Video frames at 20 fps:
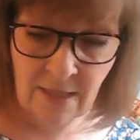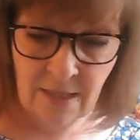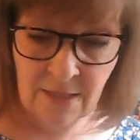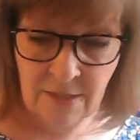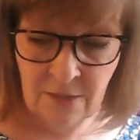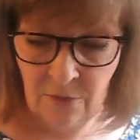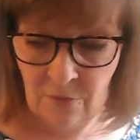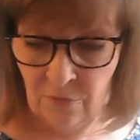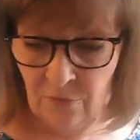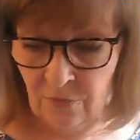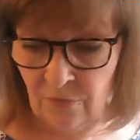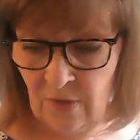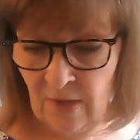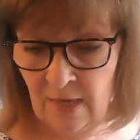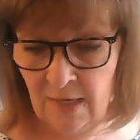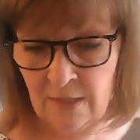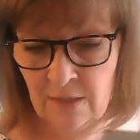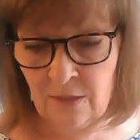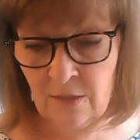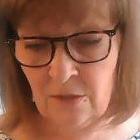I
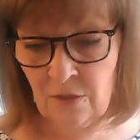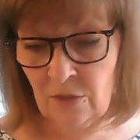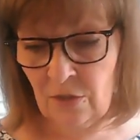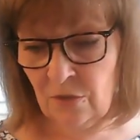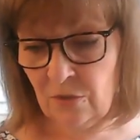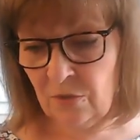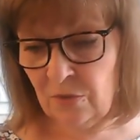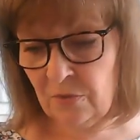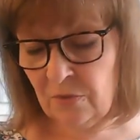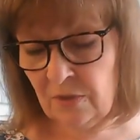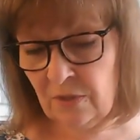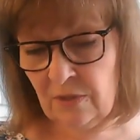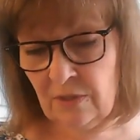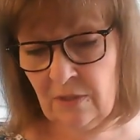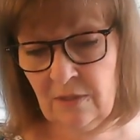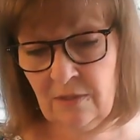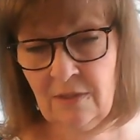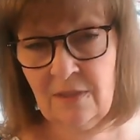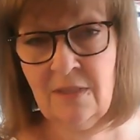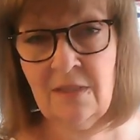then used
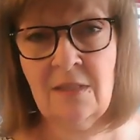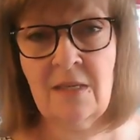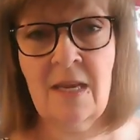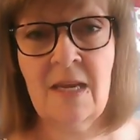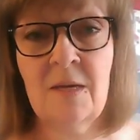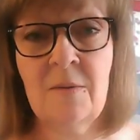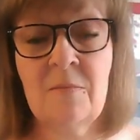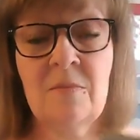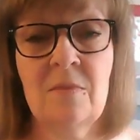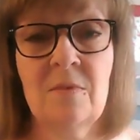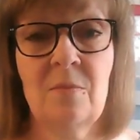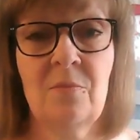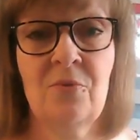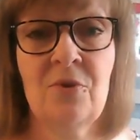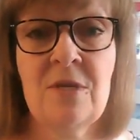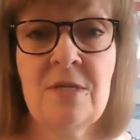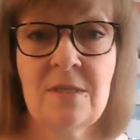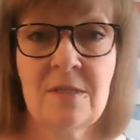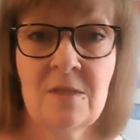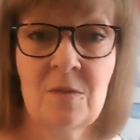the same
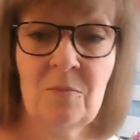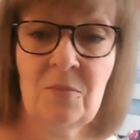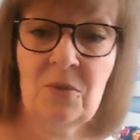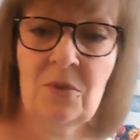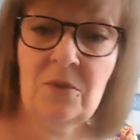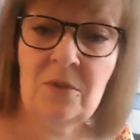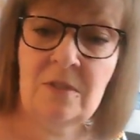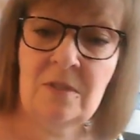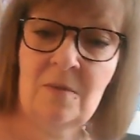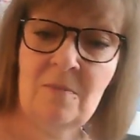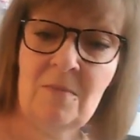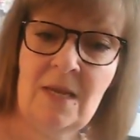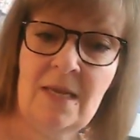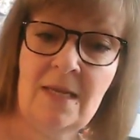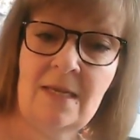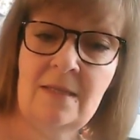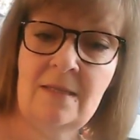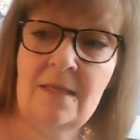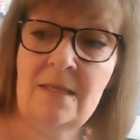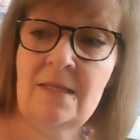principle to
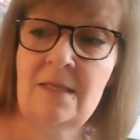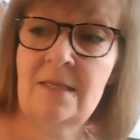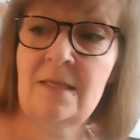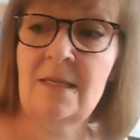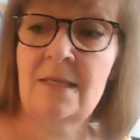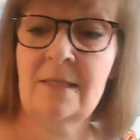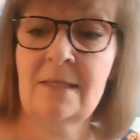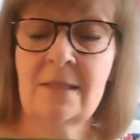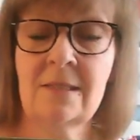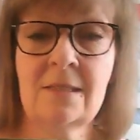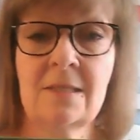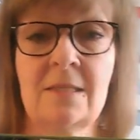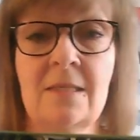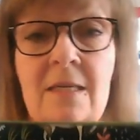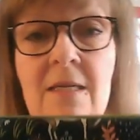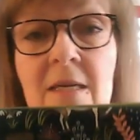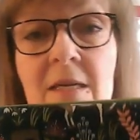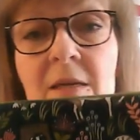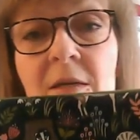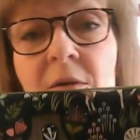make this little
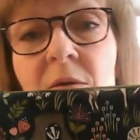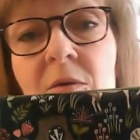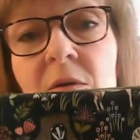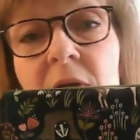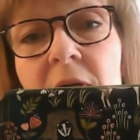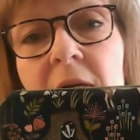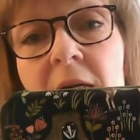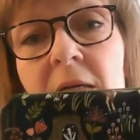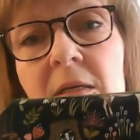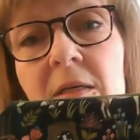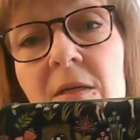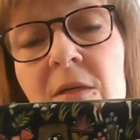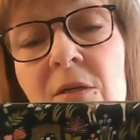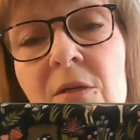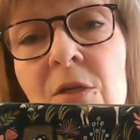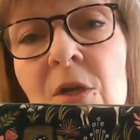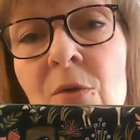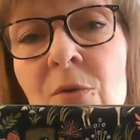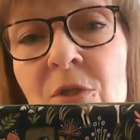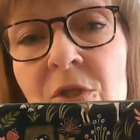
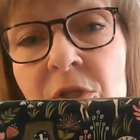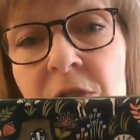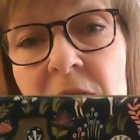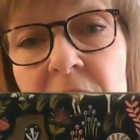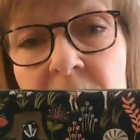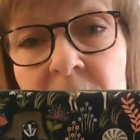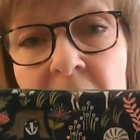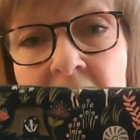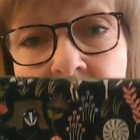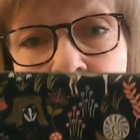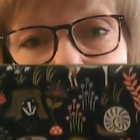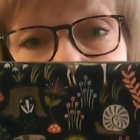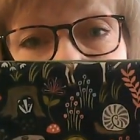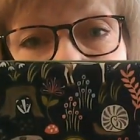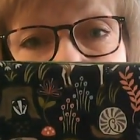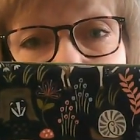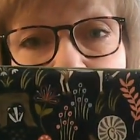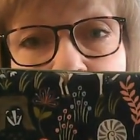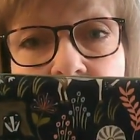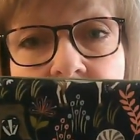notions
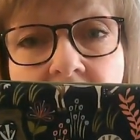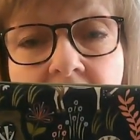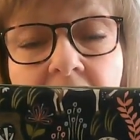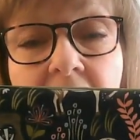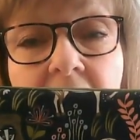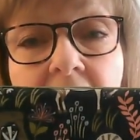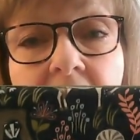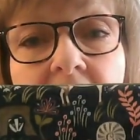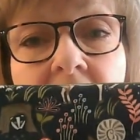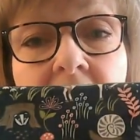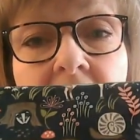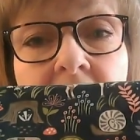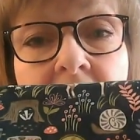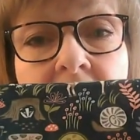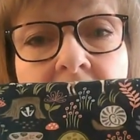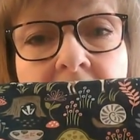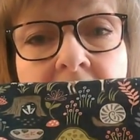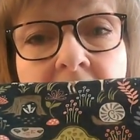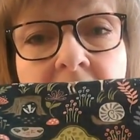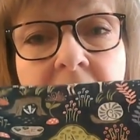pouch
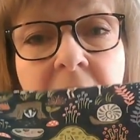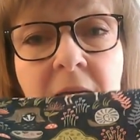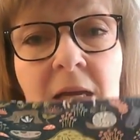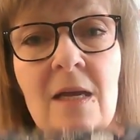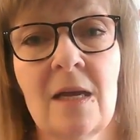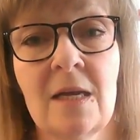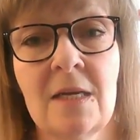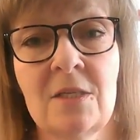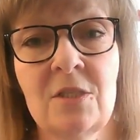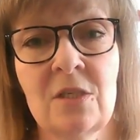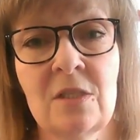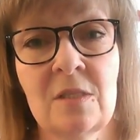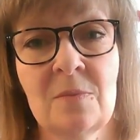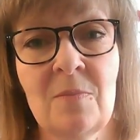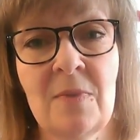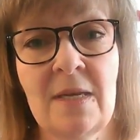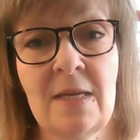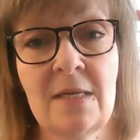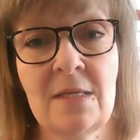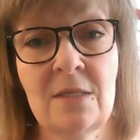and I
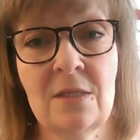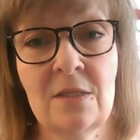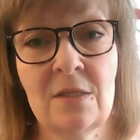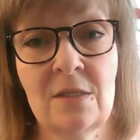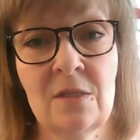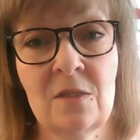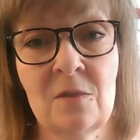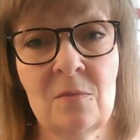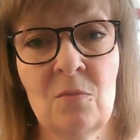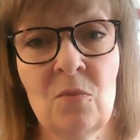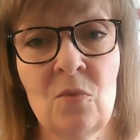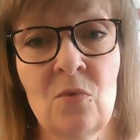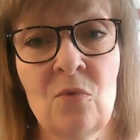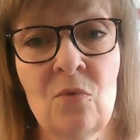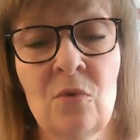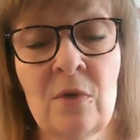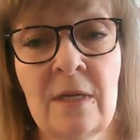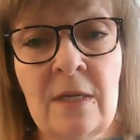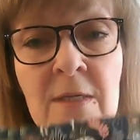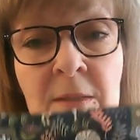just made a
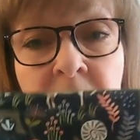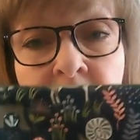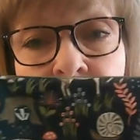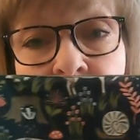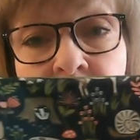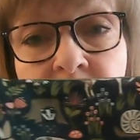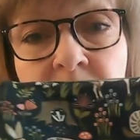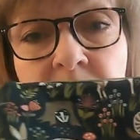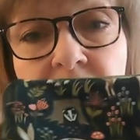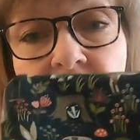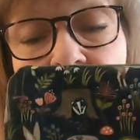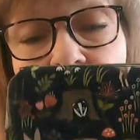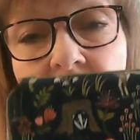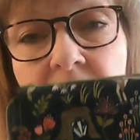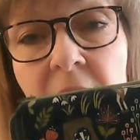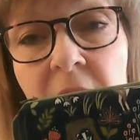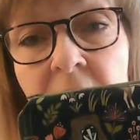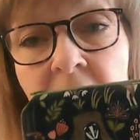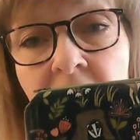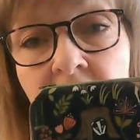smaller,
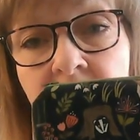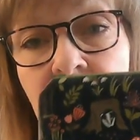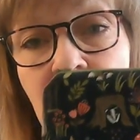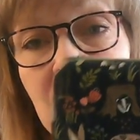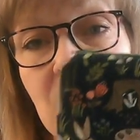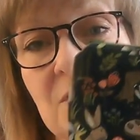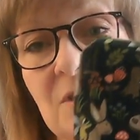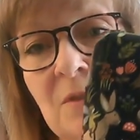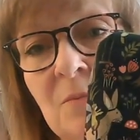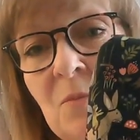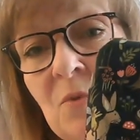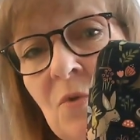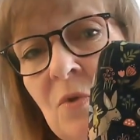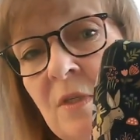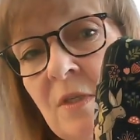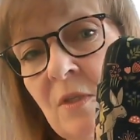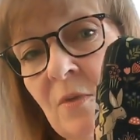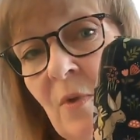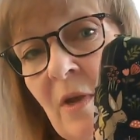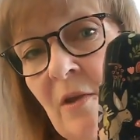I cut out a
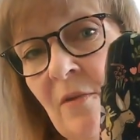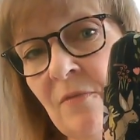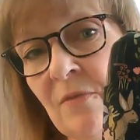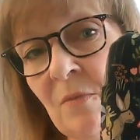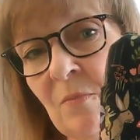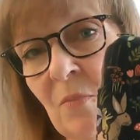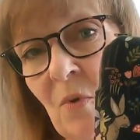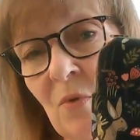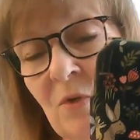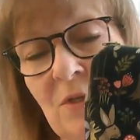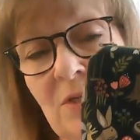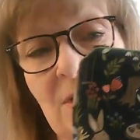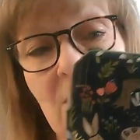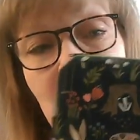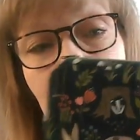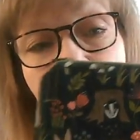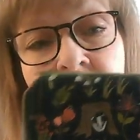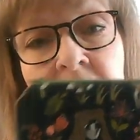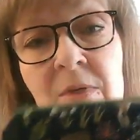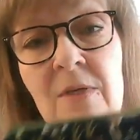smaller square at the
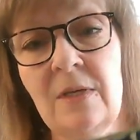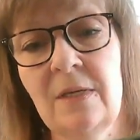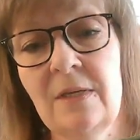bottom